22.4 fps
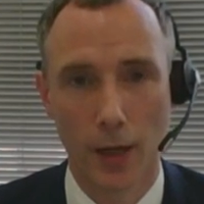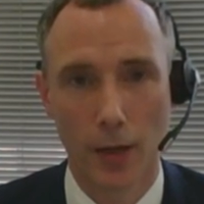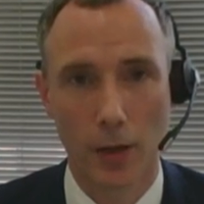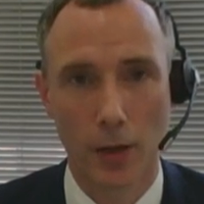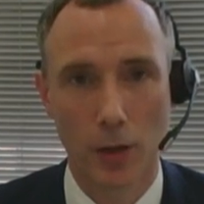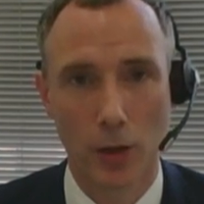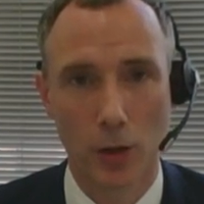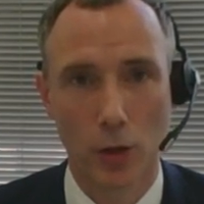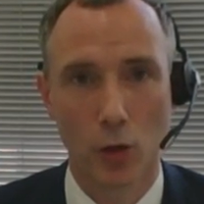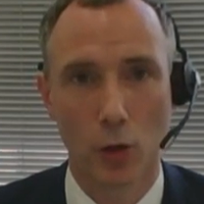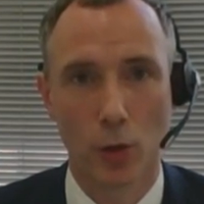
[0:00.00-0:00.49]

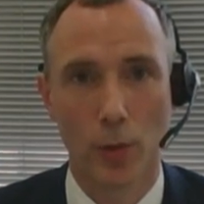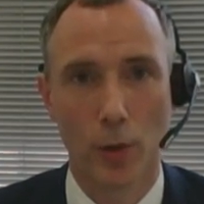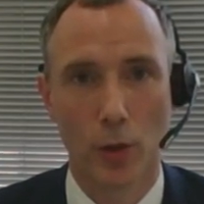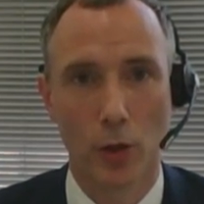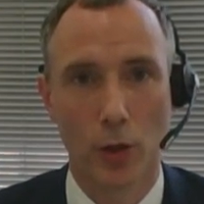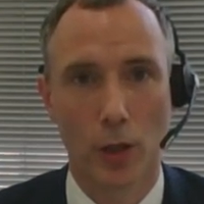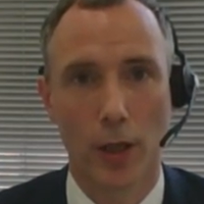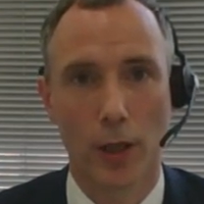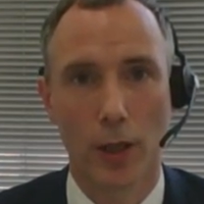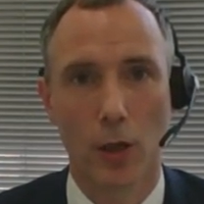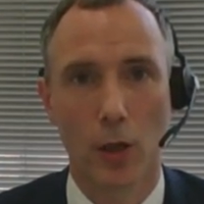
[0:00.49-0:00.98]
this is
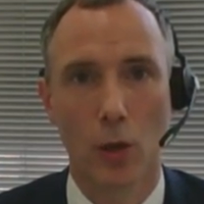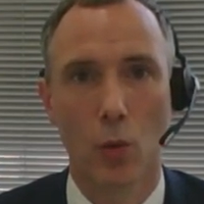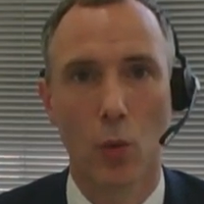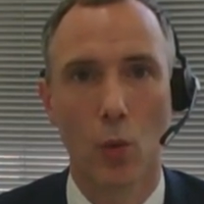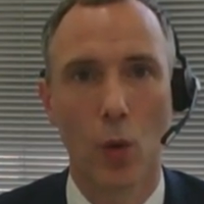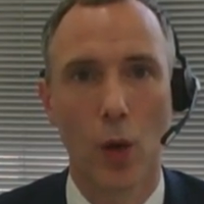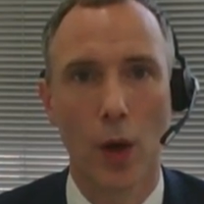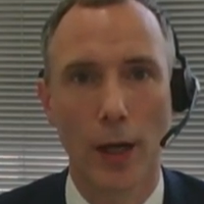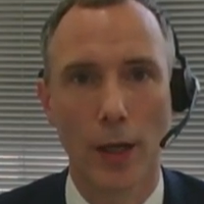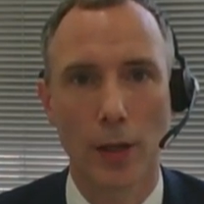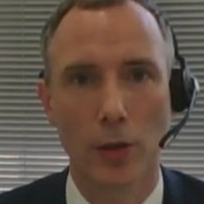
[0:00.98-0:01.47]
almost like a
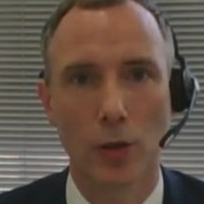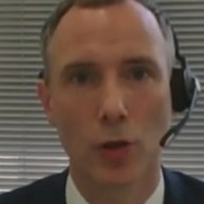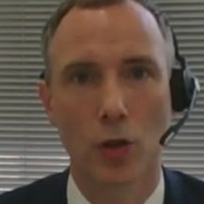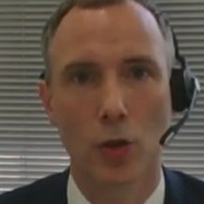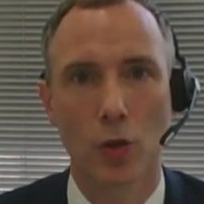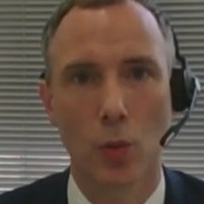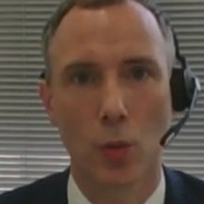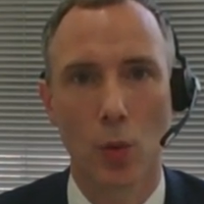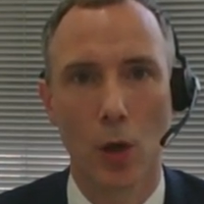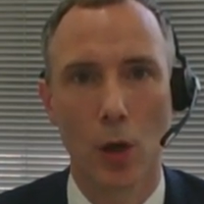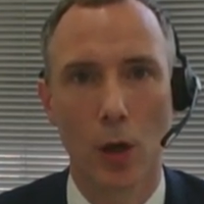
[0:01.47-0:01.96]
white
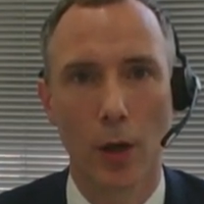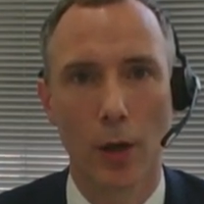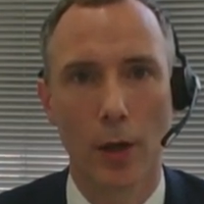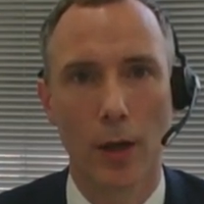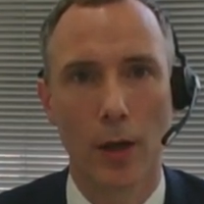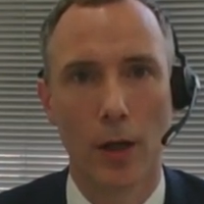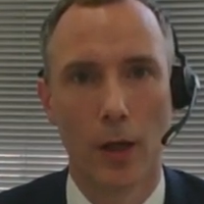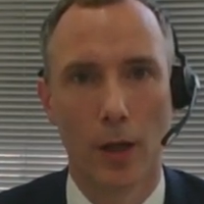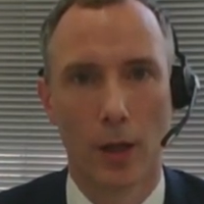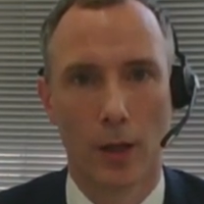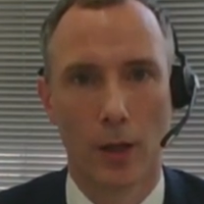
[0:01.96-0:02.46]
swan